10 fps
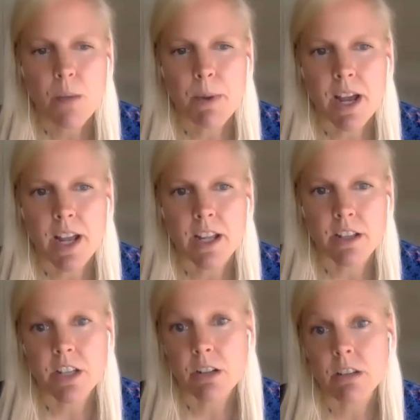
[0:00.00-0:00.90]
By a
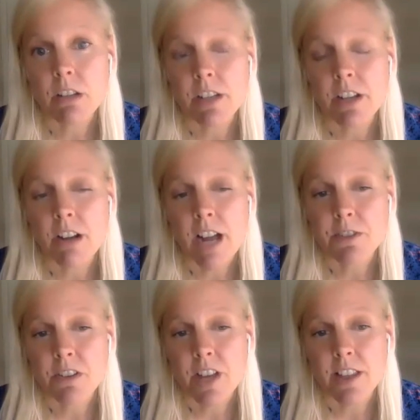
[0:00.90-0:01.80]
year
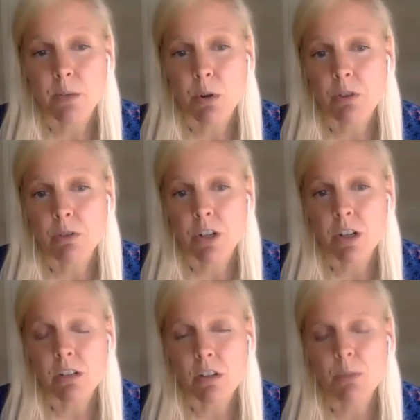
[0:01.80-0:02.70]
after that, there
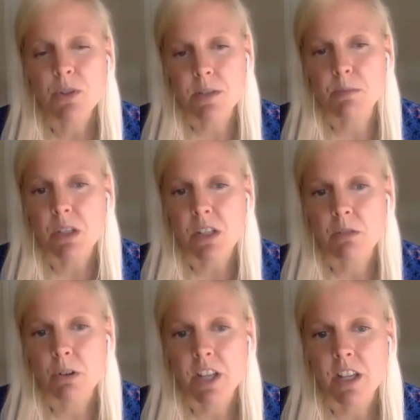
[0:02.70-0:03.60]
were almost 1 million
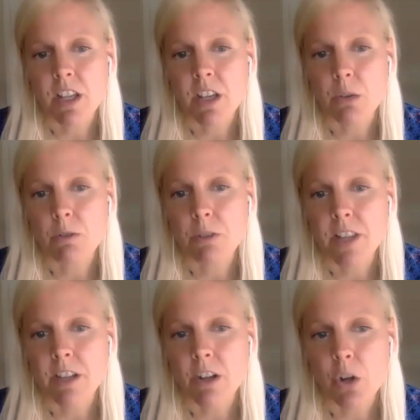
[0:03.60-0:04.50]
Rohingya who had
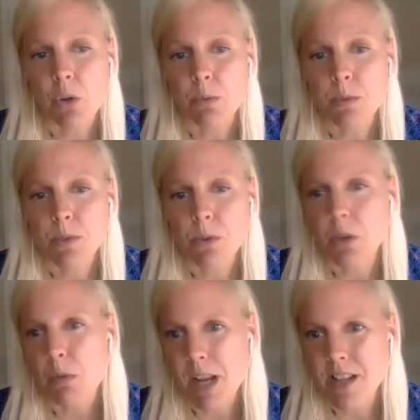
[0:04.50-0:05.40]
fled their homes or the
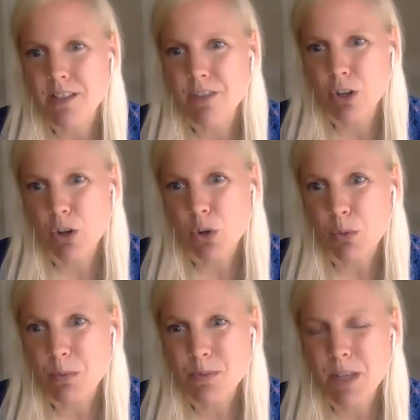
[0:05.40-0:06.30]
remains of their
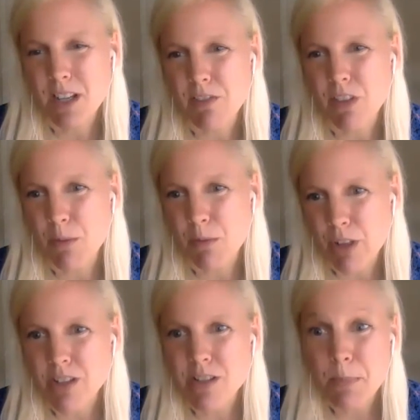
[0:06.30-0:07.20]
homes. Many of them
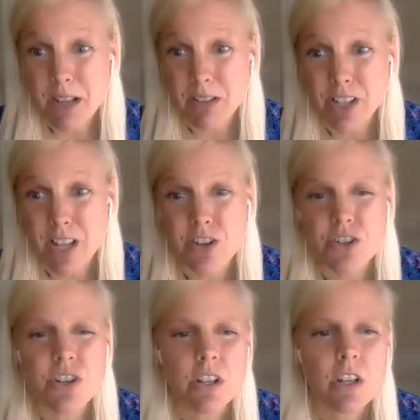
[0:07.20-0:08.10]
fled to Bangladesh.